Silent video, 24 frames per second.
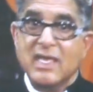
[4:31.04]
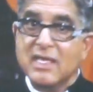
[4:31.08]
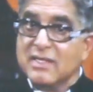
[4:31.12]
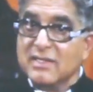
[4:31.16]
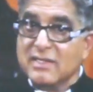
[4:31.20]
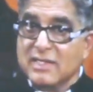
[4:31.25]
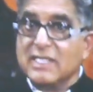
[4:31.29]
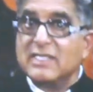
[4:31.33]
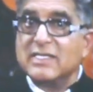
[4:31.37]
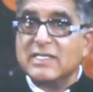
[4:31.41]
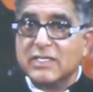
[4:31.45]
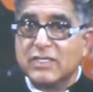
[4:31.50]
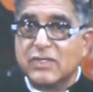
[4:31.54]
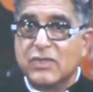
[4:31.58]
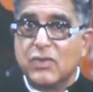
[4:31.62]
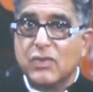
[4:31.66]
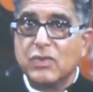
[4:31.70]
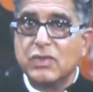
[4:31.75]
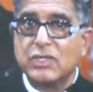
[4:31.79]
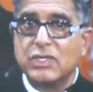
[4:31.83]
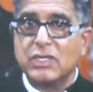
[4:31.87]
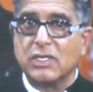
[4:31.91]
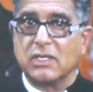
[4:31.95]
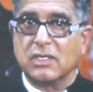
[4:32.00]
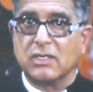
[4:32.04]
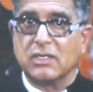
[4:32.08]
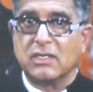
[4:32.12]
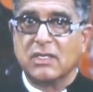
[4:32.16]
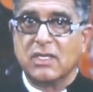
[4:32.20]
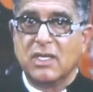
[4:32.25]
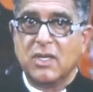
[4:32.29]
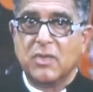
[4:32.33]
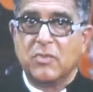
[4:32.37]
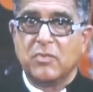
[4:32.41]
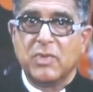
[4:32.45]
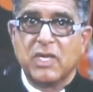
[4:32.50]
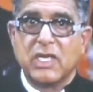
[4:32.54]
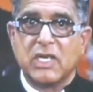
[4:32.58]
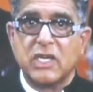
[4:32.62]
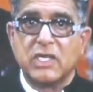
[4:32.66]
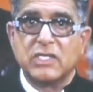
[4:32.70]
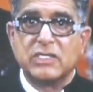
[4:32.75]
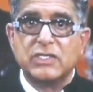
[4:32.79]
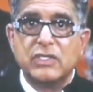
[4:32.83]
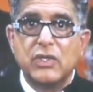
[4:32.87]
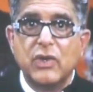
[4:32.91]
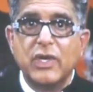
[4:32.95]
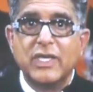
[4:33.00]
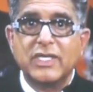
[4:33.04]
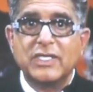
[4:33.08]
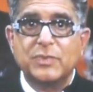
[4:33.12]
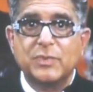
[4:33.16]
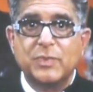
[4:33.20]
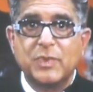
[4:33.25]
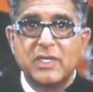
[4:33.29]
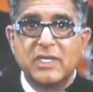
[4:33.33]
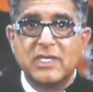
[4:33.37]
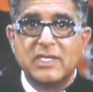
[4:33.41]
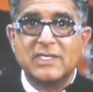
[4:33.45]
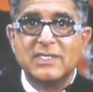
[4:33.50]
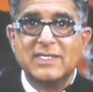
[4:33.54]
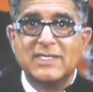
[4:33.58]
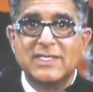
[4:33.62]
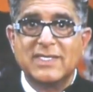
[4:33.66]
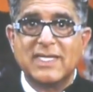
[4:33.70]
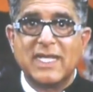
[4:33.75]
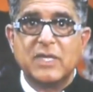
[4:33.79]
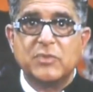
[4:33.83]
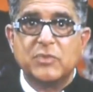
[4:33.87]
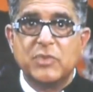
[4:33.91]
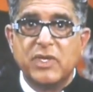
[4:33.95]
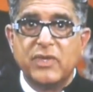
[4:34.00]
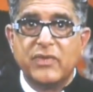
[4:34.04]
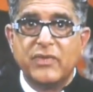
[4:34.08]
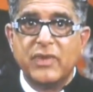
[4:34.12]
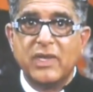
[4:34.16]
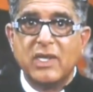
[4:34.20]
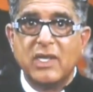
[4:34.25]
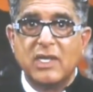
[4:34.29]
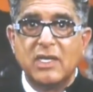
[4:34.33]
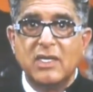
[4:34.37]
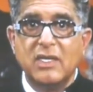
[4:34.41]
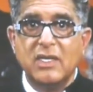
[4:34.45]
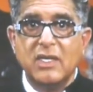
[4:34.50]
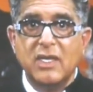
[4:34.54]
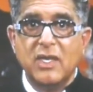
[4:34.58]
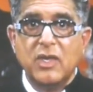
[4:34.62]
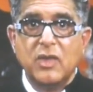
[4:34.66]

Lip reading: This is crucial because no experience can be real